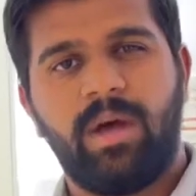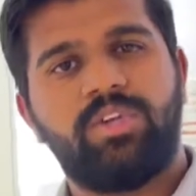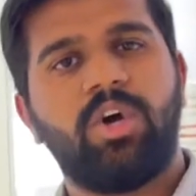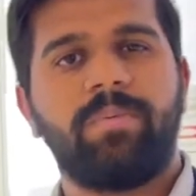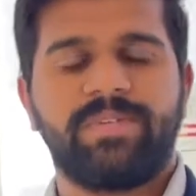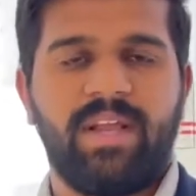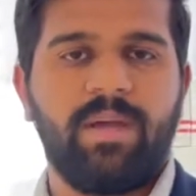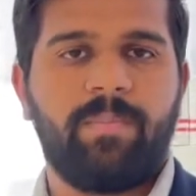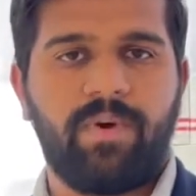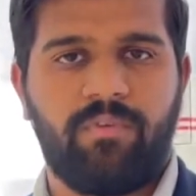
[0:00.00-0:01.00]
top selling
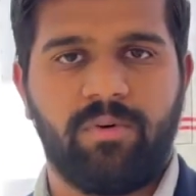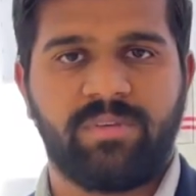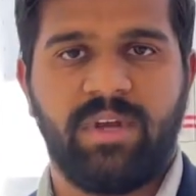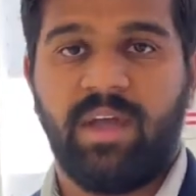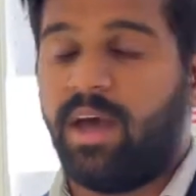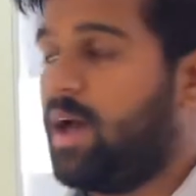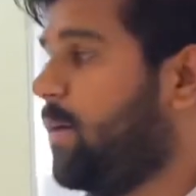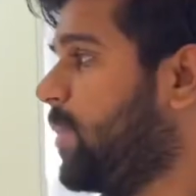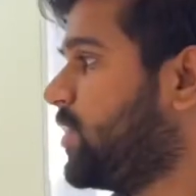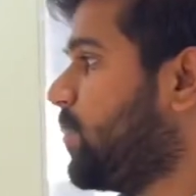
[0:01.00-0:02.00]
perfumes,
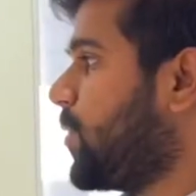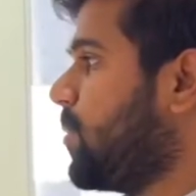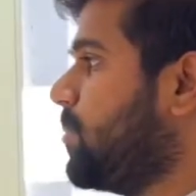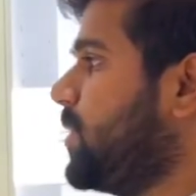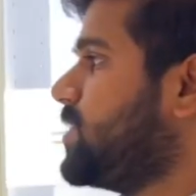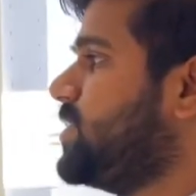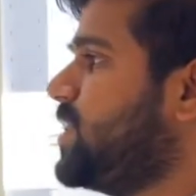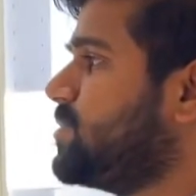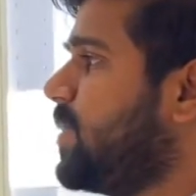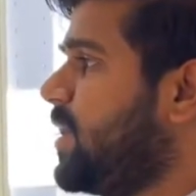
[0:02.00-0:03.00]
but the problem, their
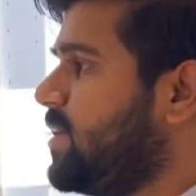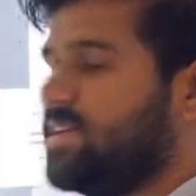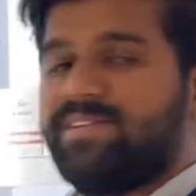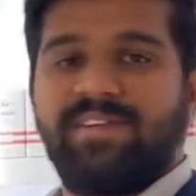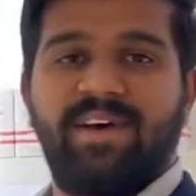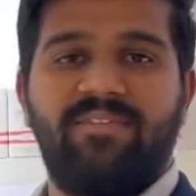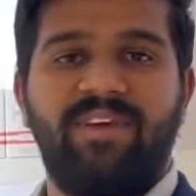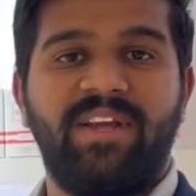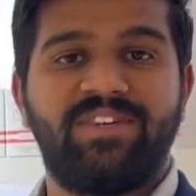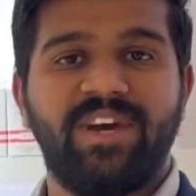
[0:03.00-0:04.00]
salesman is
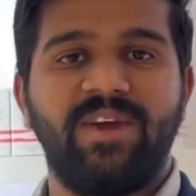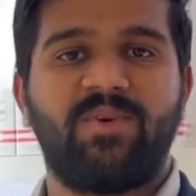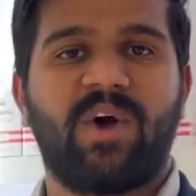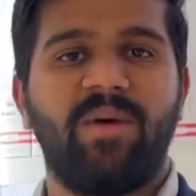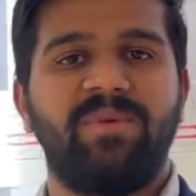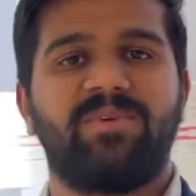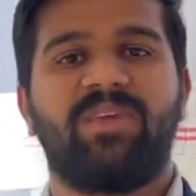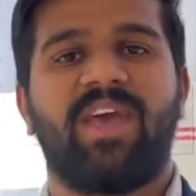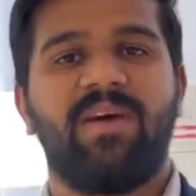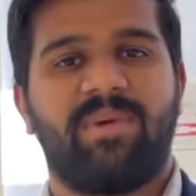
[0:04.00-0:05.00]
feeling shy to come into
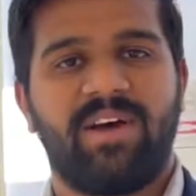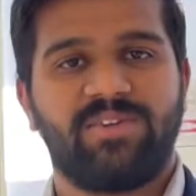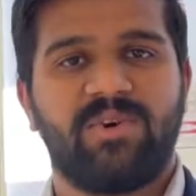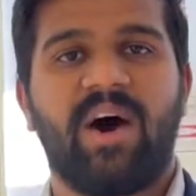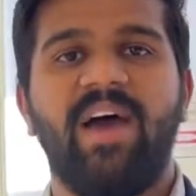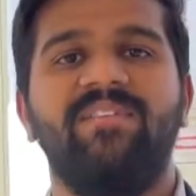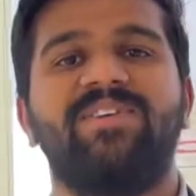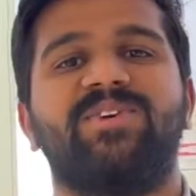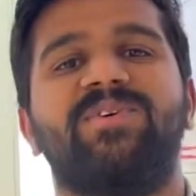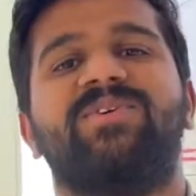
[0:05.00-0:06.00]
the camera, so I will
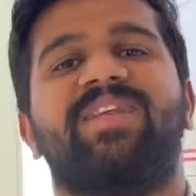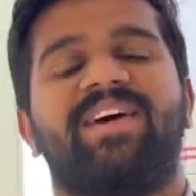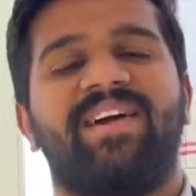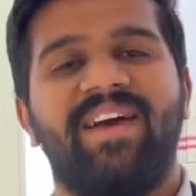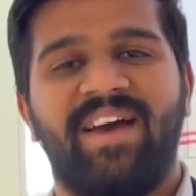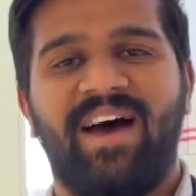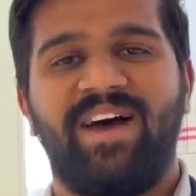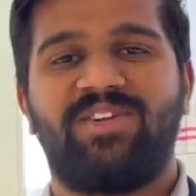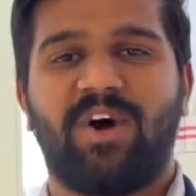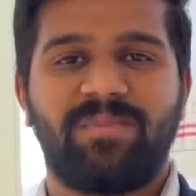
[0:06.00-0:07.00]
show you their
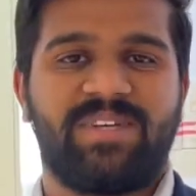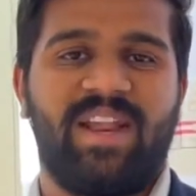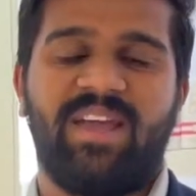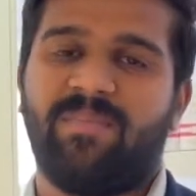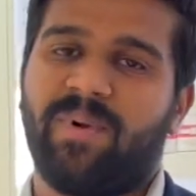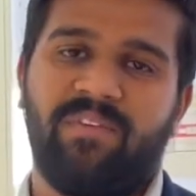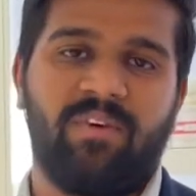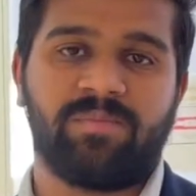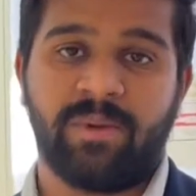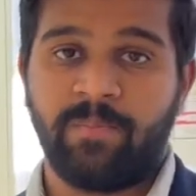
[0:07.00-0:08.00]
top selling
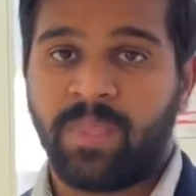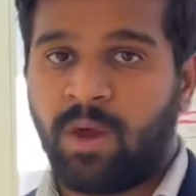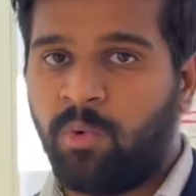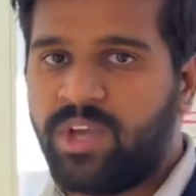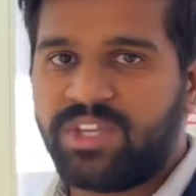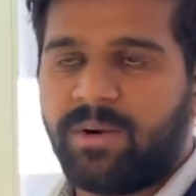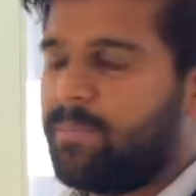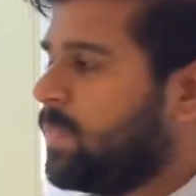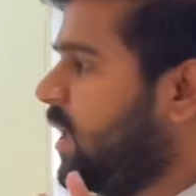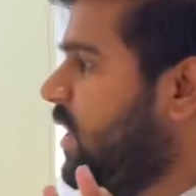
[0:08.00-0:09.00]
perfumes, which
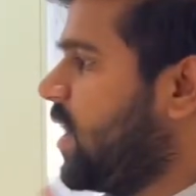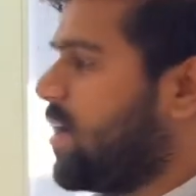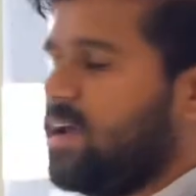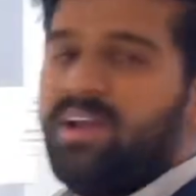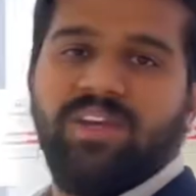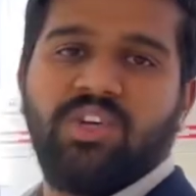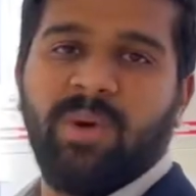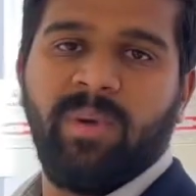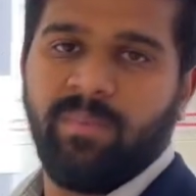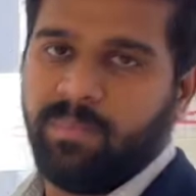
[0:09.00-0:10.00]
he already
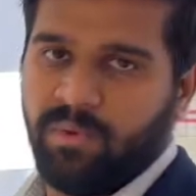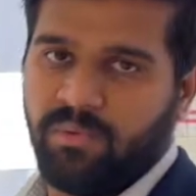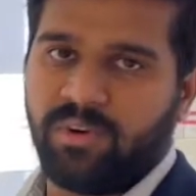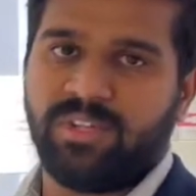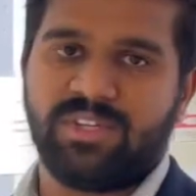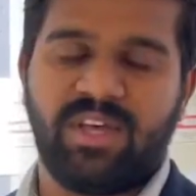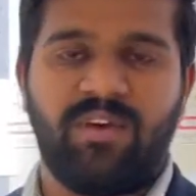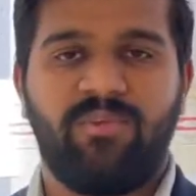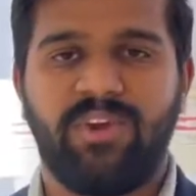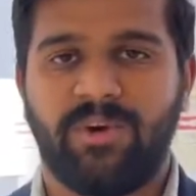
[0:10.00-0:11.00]
showed me before this
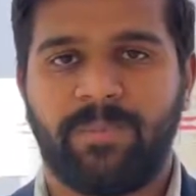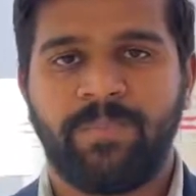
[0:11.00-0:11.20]
video.